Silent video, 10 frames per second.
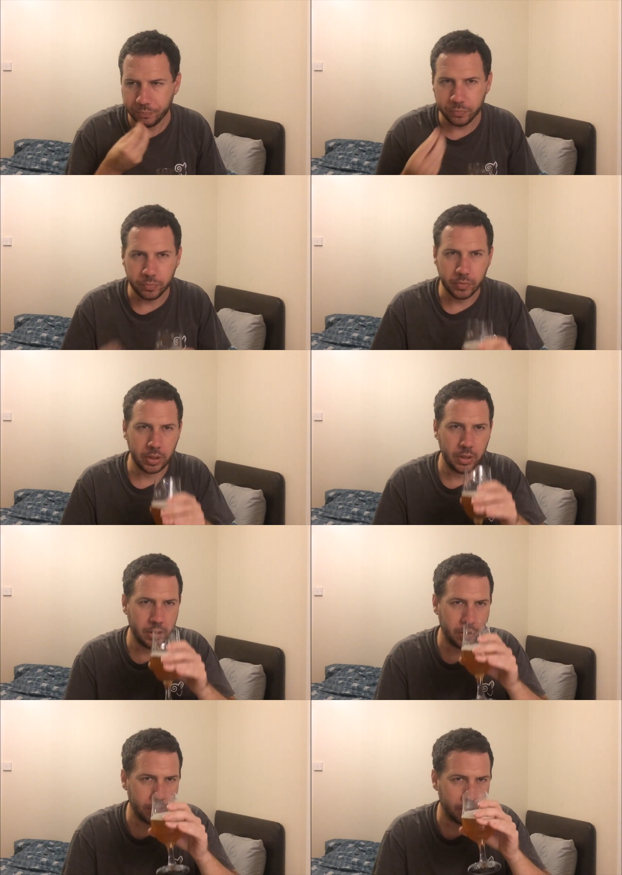
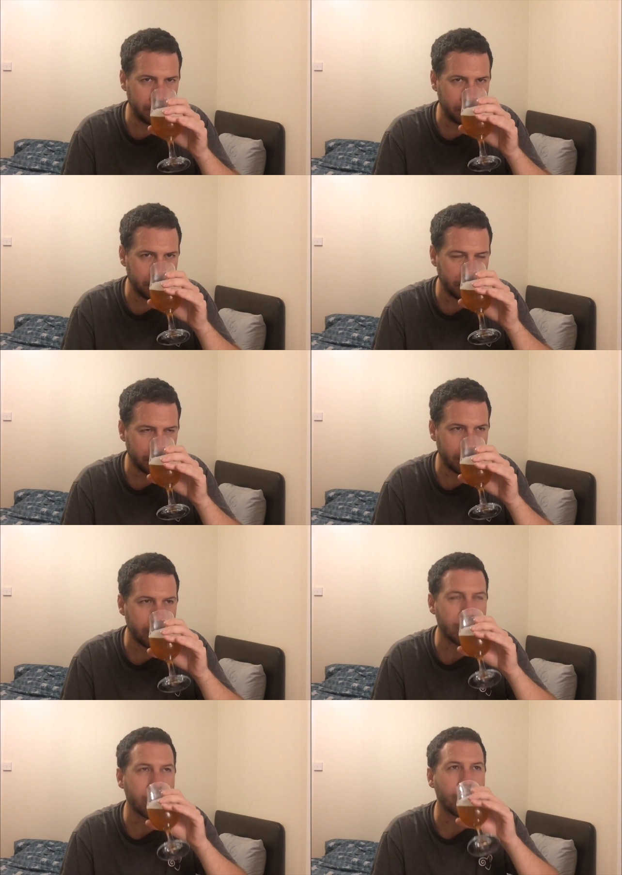
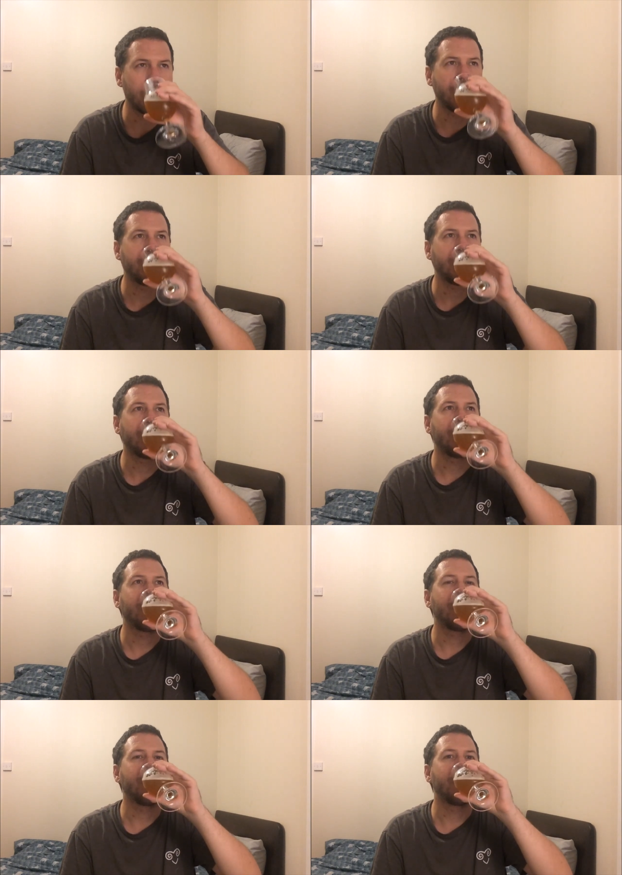
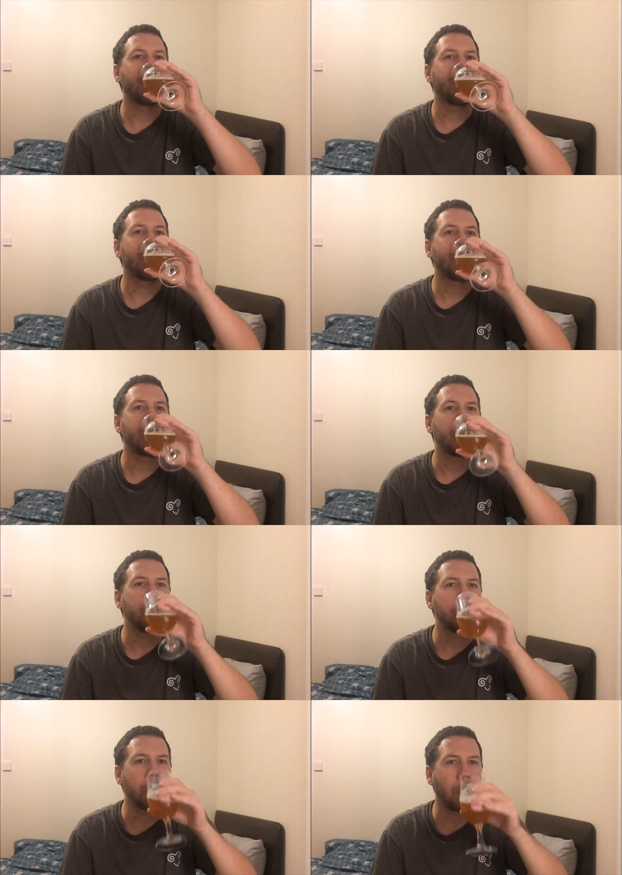
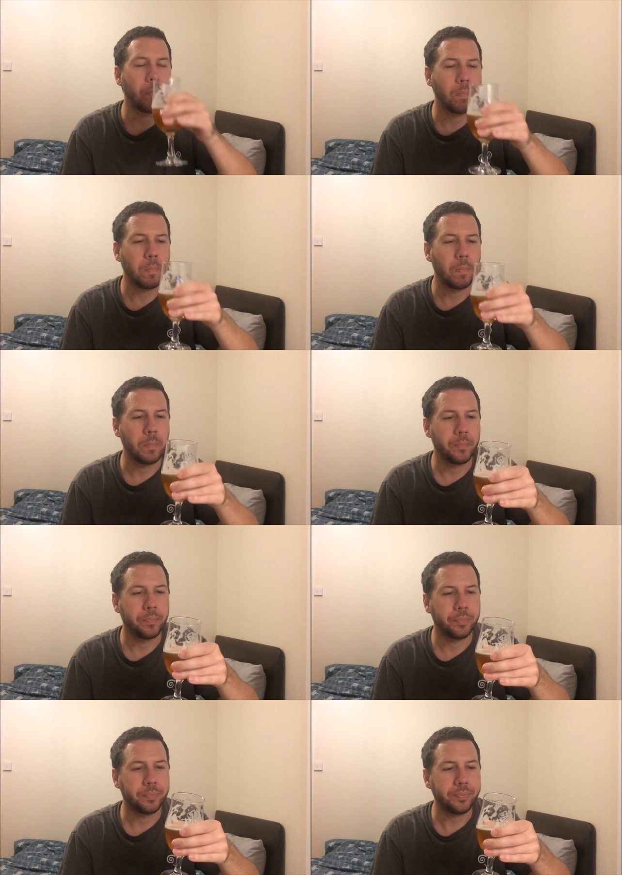
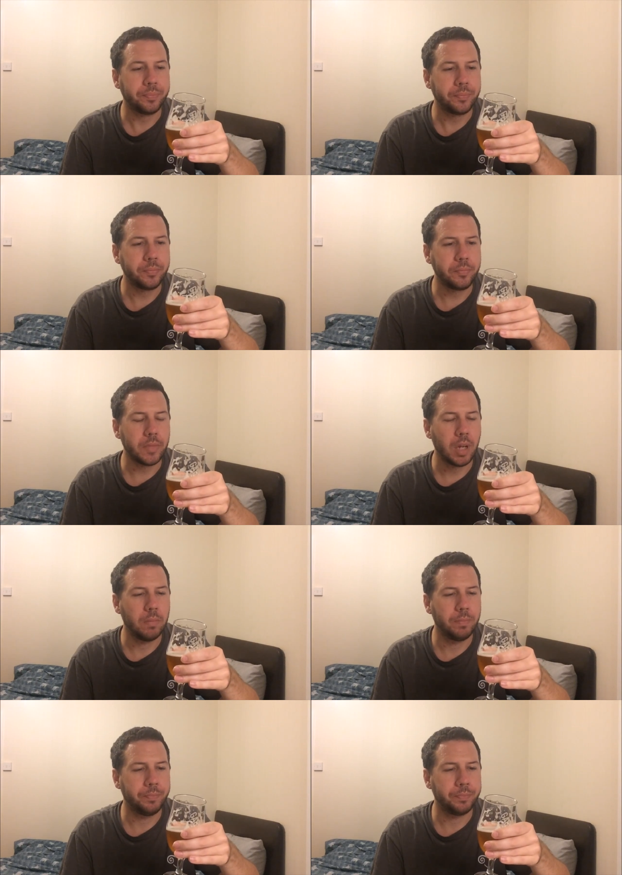
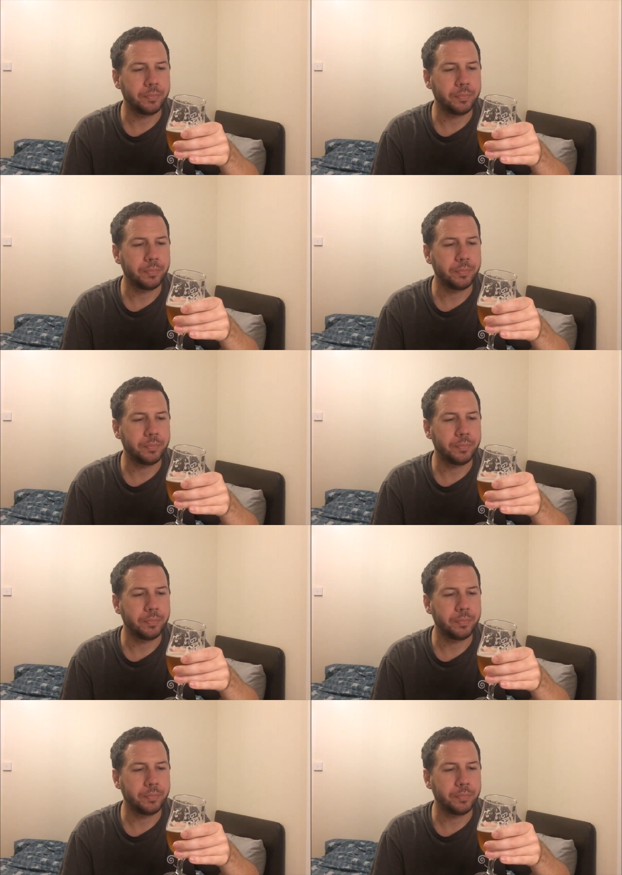Nobody speaks.